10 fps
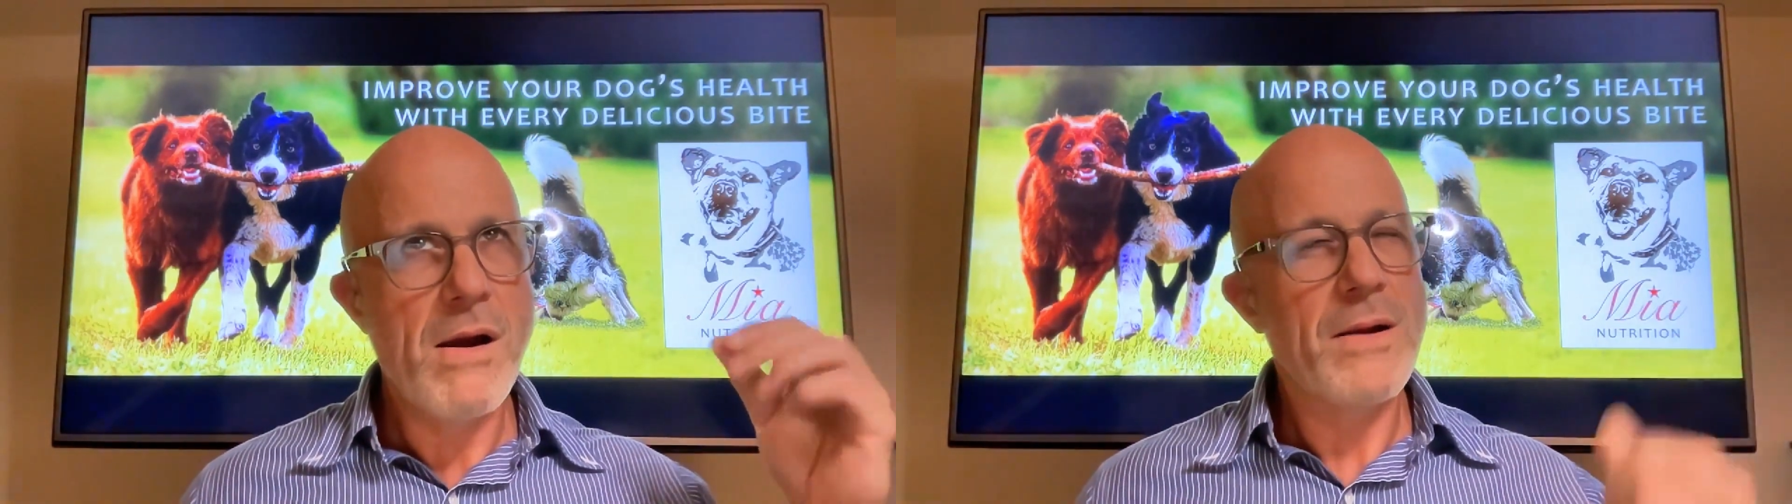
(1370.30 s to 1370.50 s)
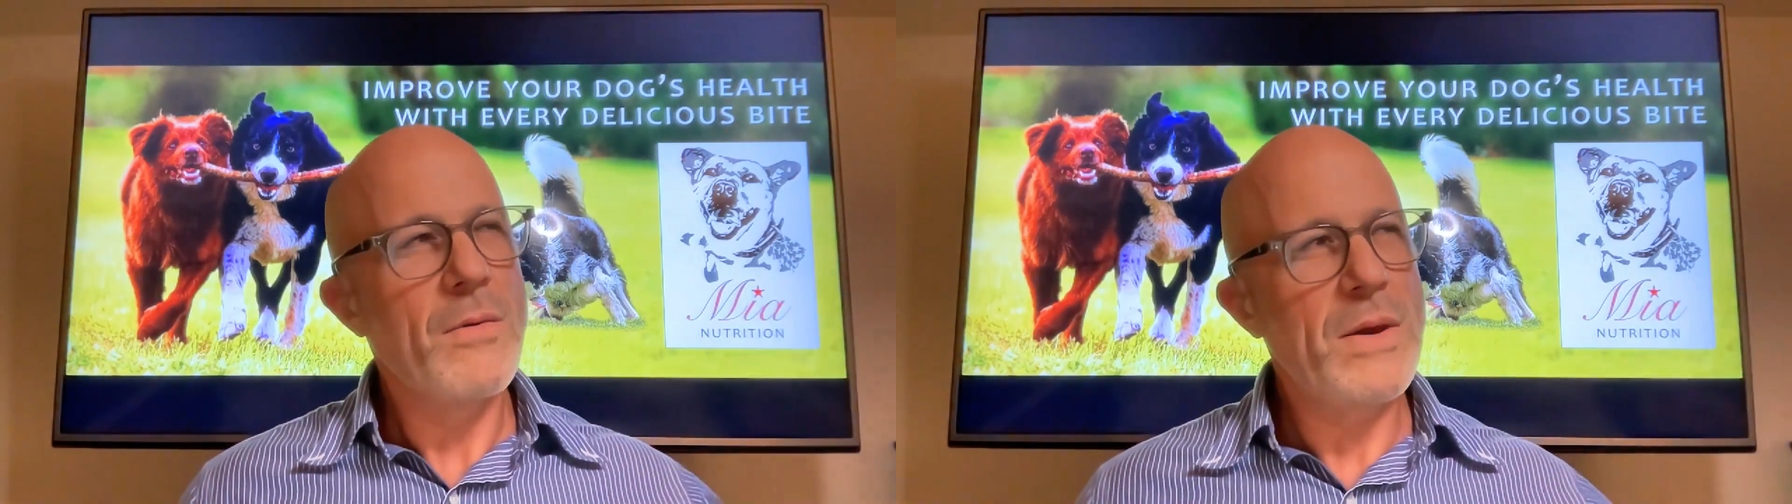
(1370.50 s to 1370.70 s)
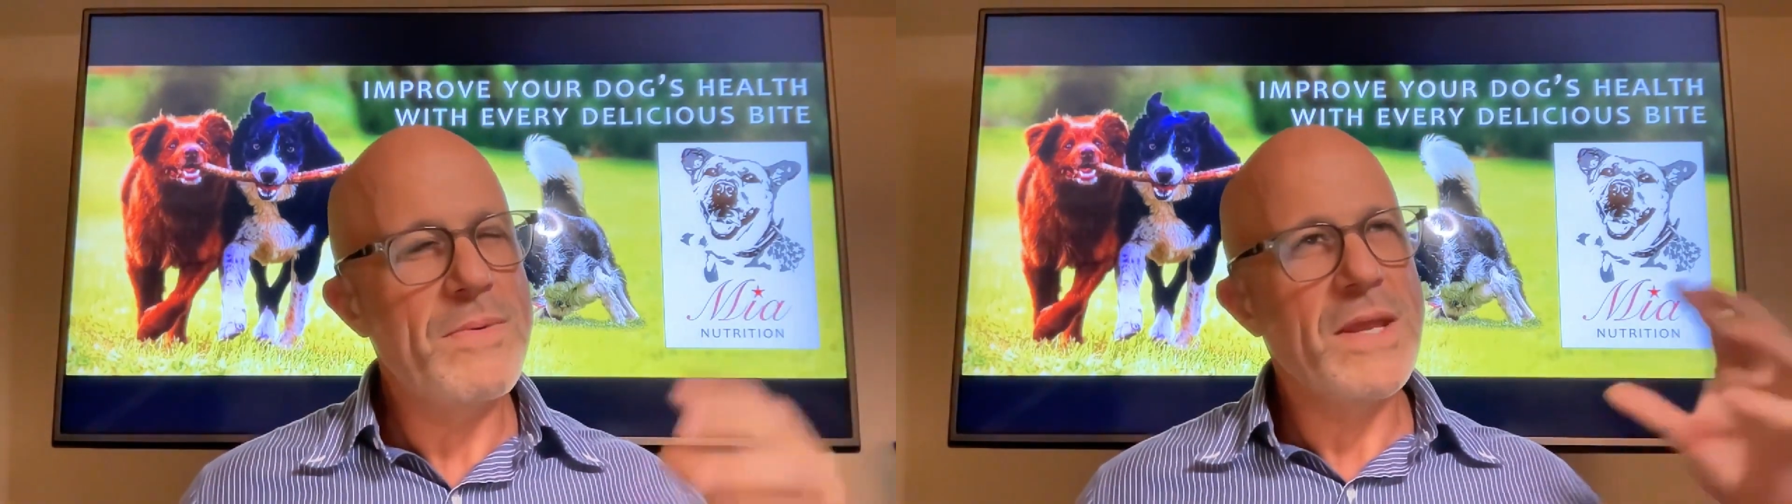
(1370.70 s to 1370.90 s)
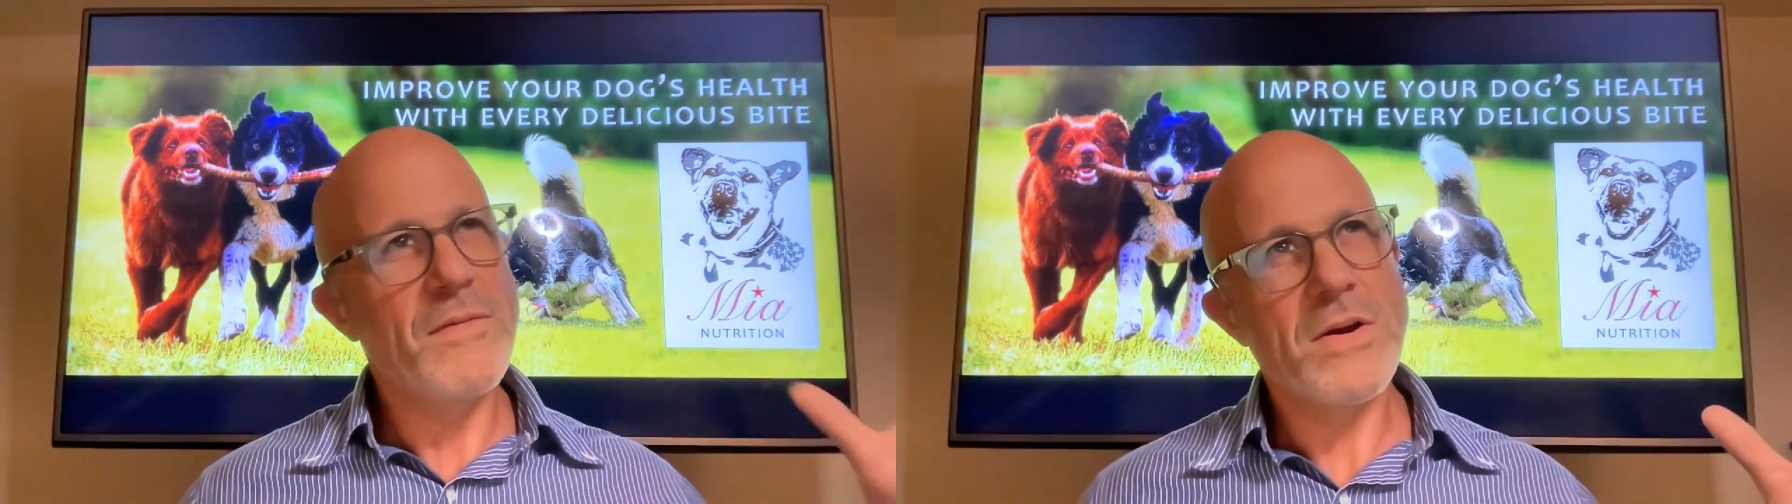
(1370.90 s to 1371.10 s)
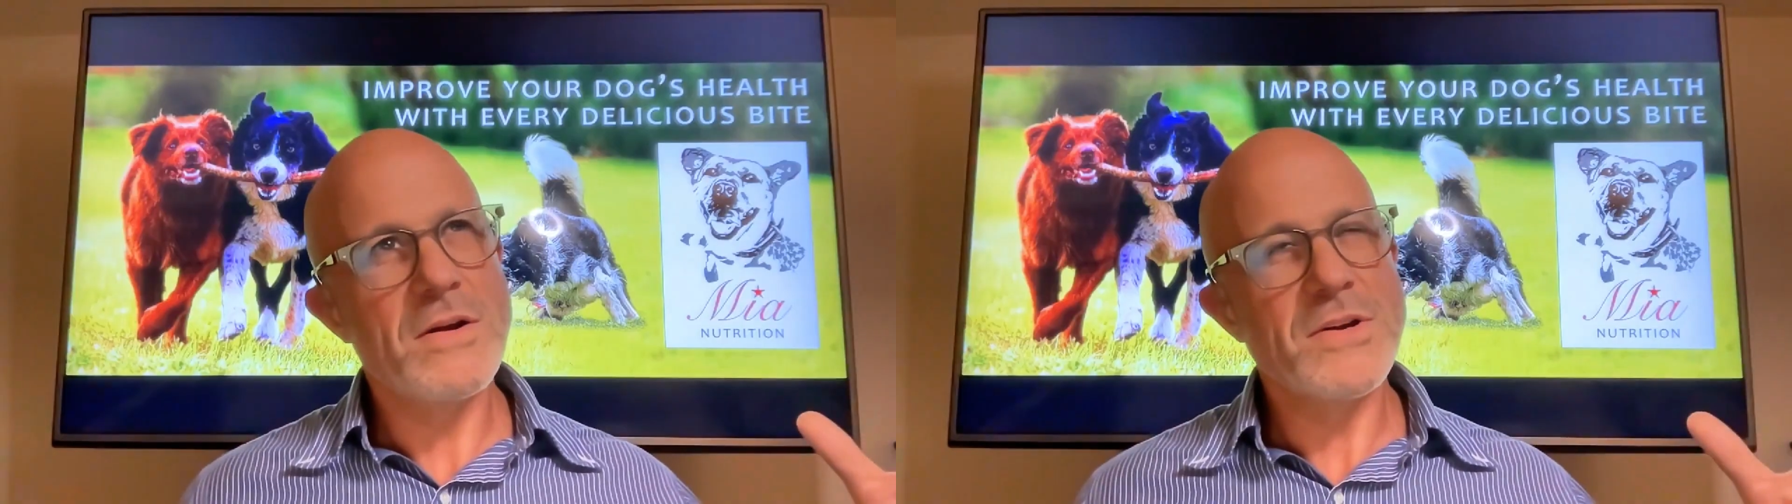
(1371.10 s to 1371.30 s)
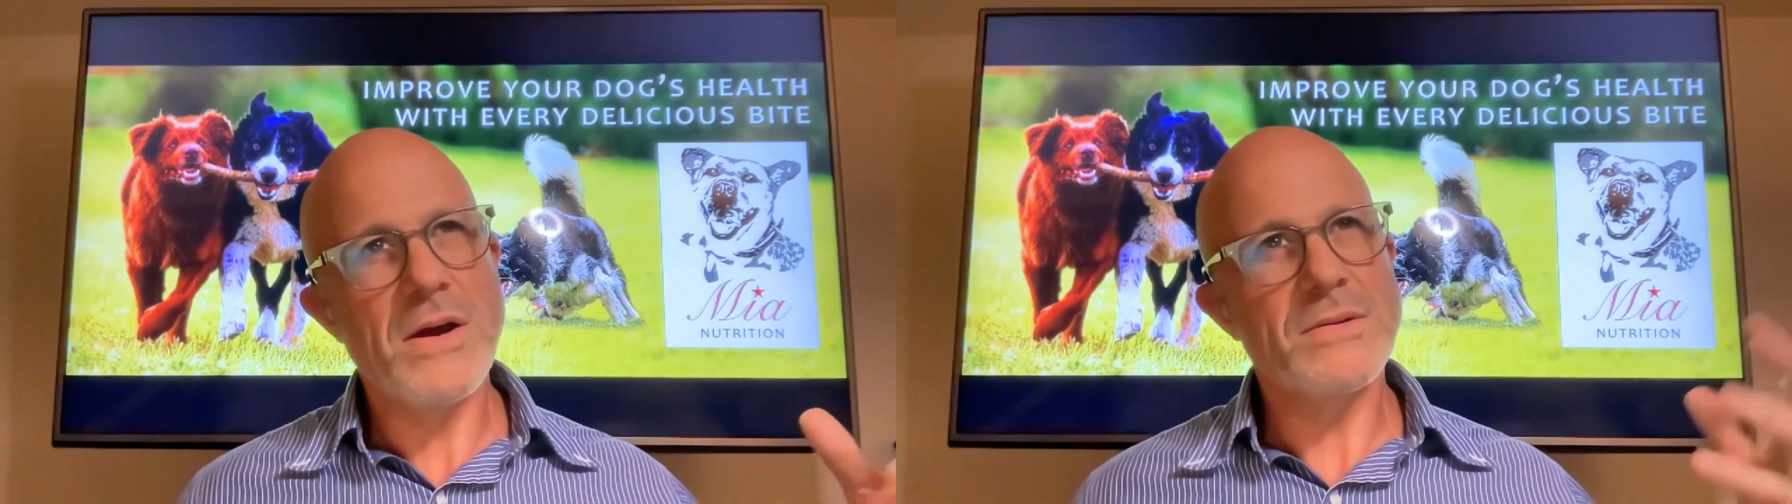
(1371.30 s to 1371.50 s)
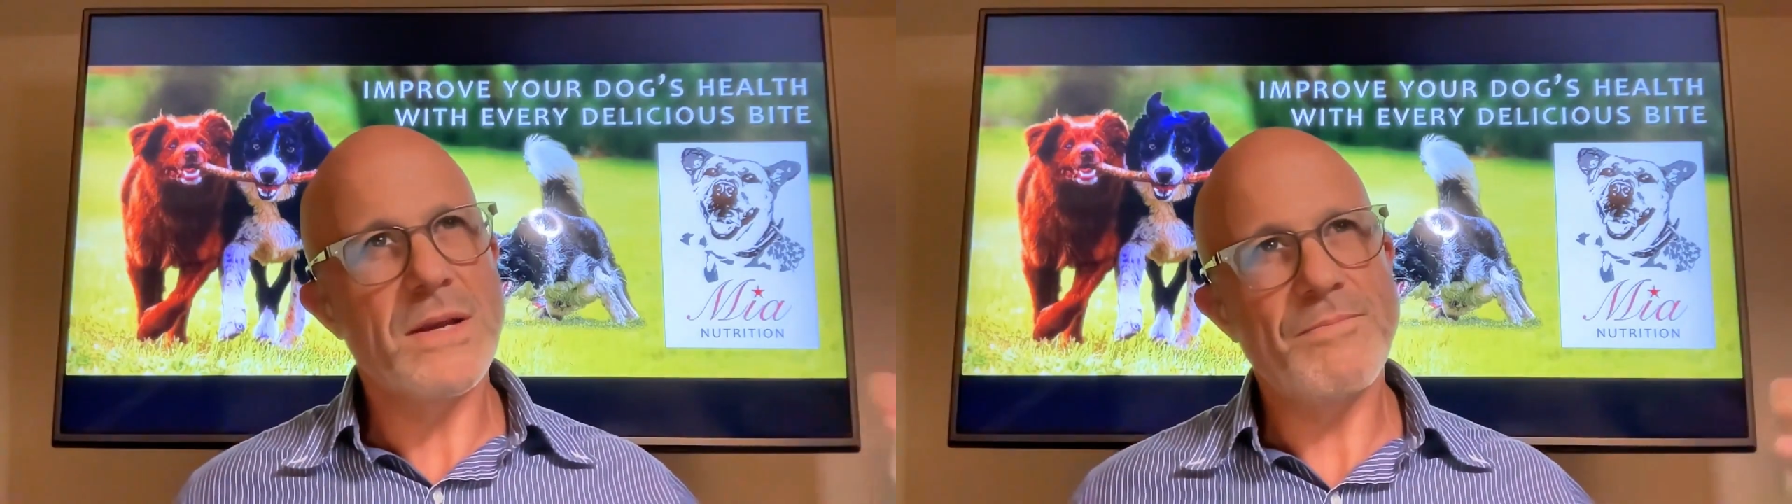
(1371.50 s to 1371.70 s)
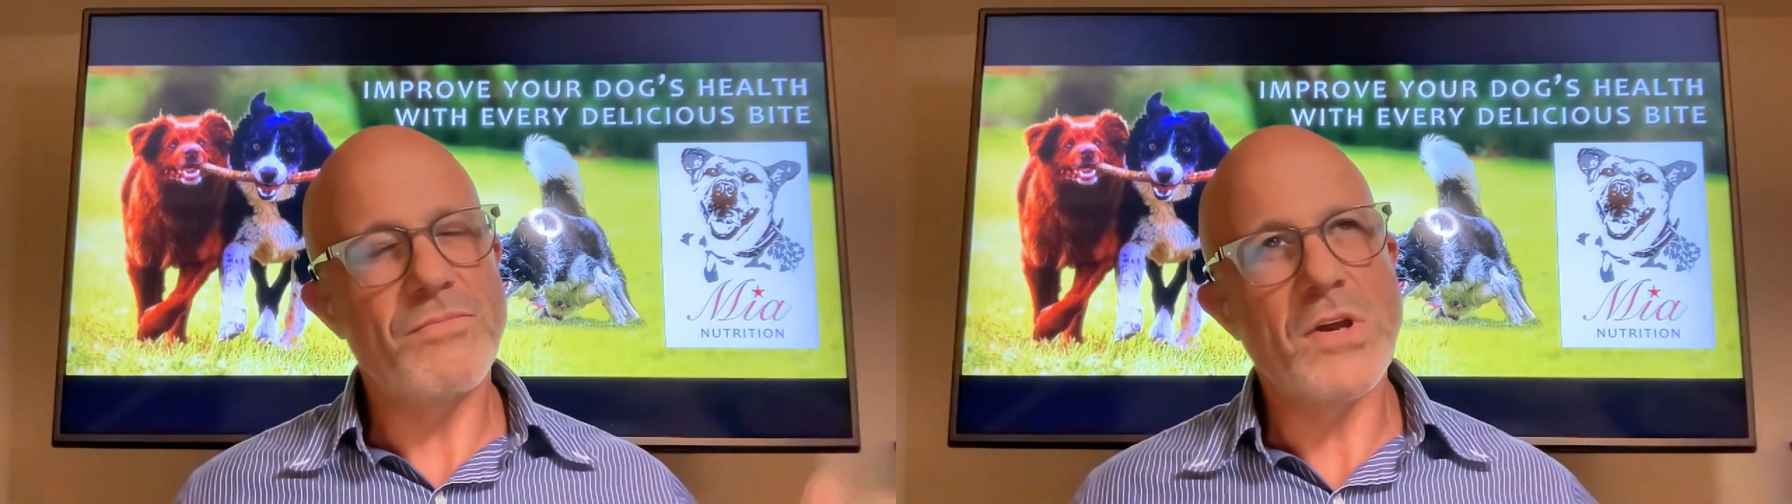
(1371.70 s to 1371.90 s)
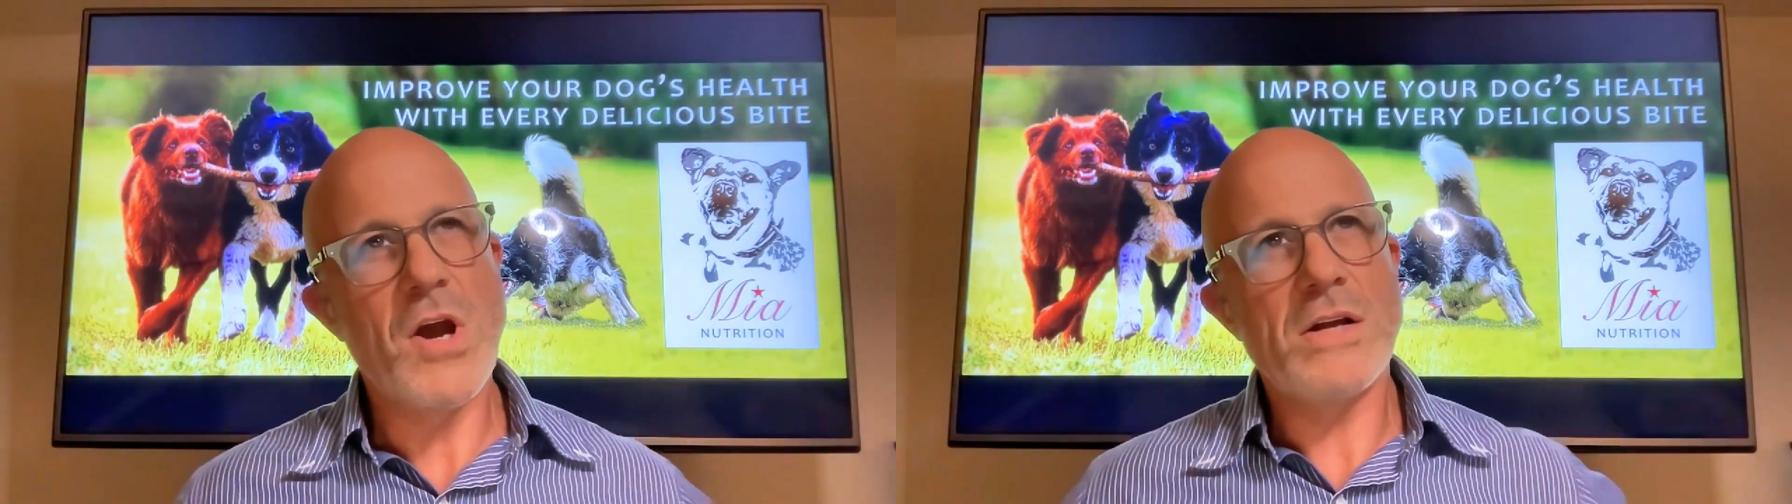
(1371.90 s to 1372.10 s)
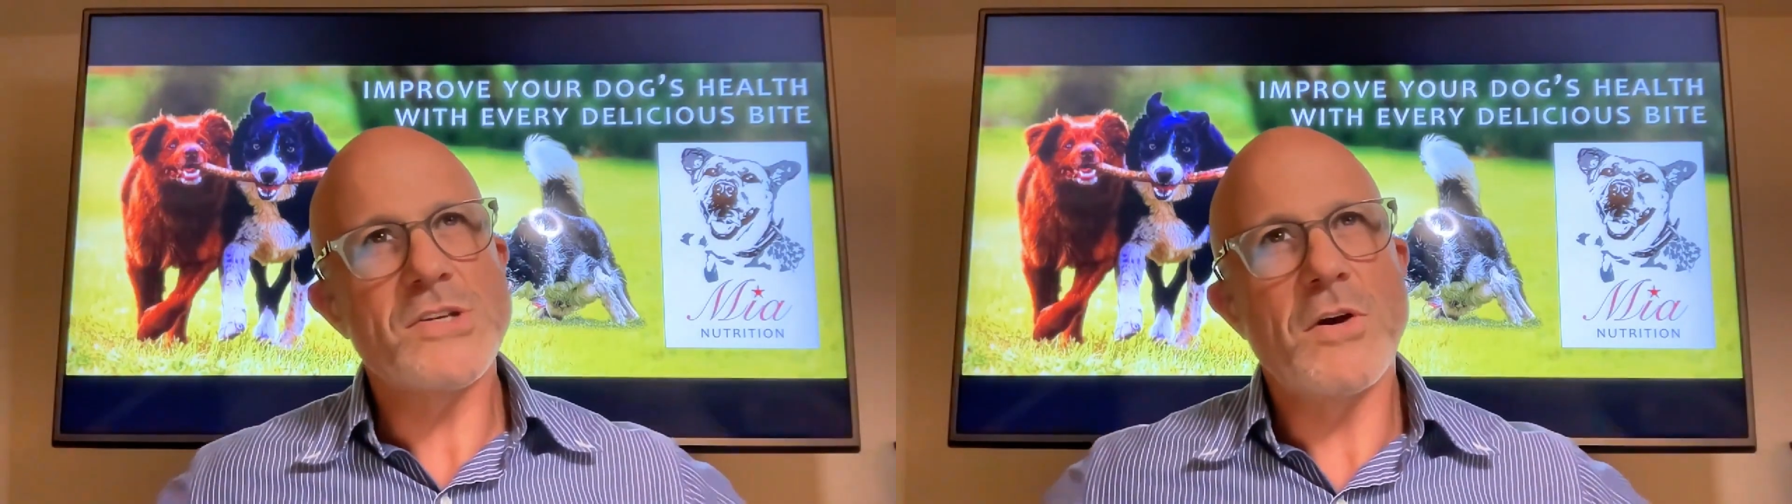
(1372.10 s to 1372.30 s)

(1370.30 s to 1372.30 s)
we've been giving our dog the Costco